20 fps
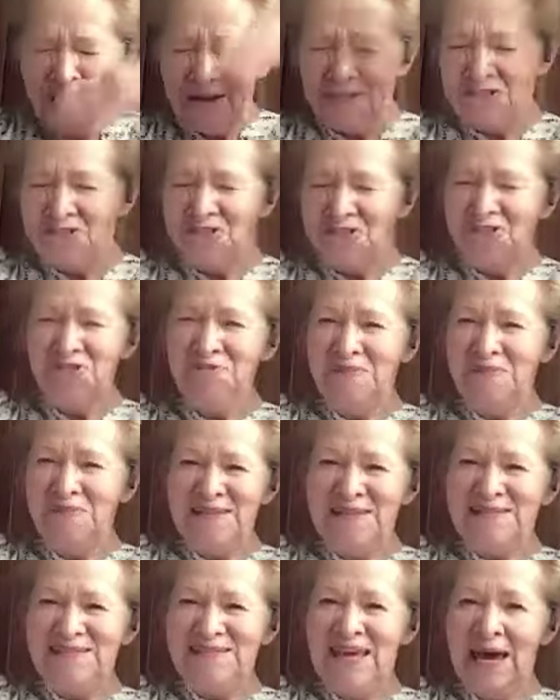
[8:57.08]
excuse me,
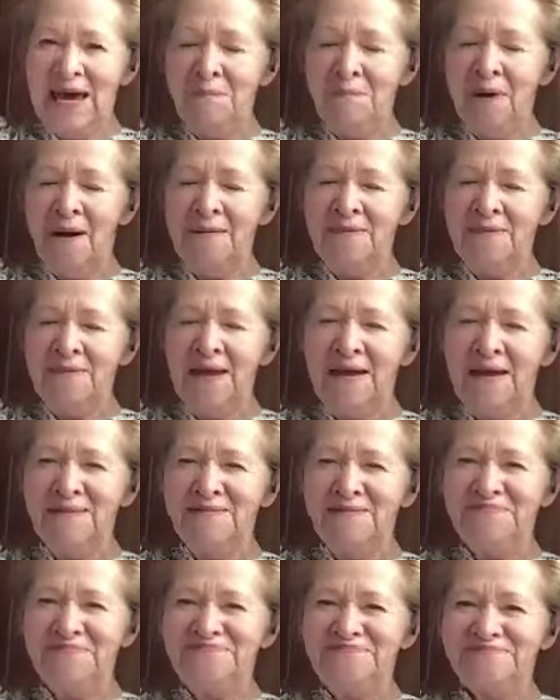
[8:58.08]
tap on
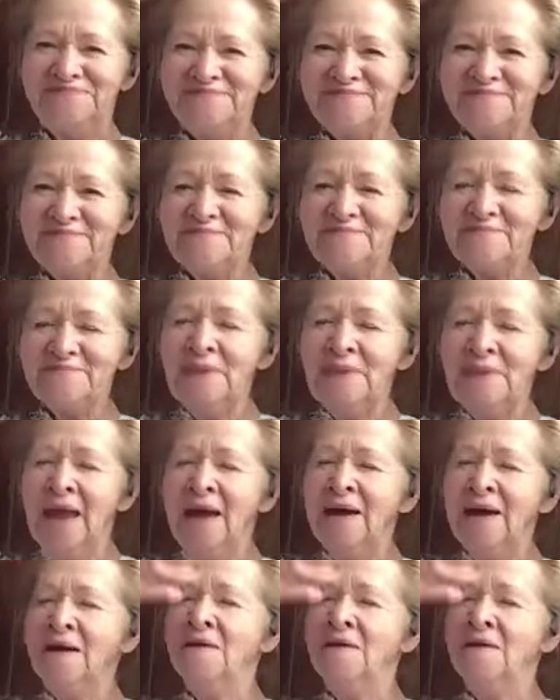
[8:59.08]
that. And